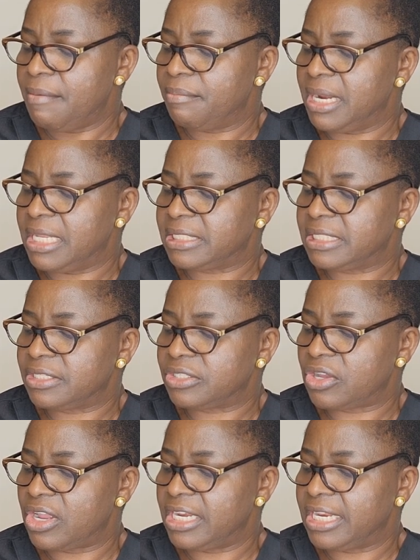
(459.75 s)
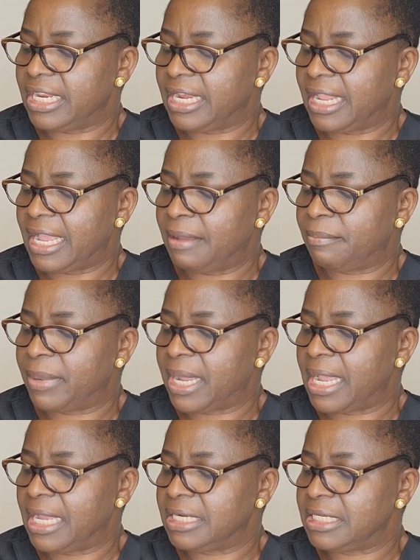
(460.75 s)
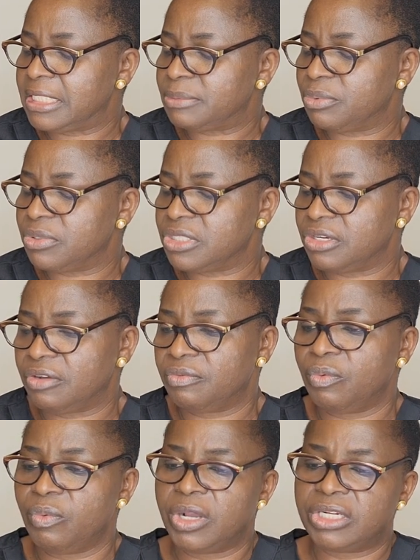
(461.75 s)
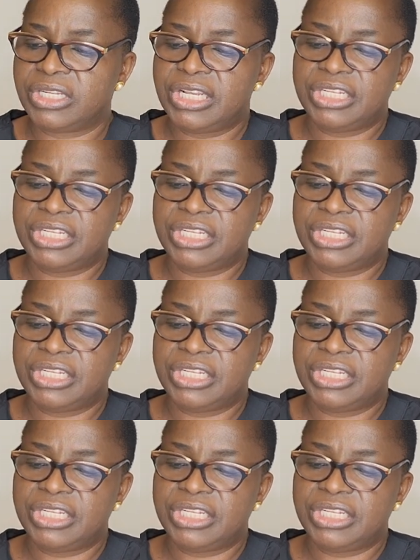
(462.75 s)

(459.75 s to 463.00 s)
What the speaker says: placing soiling in a hamper, and disposing of what?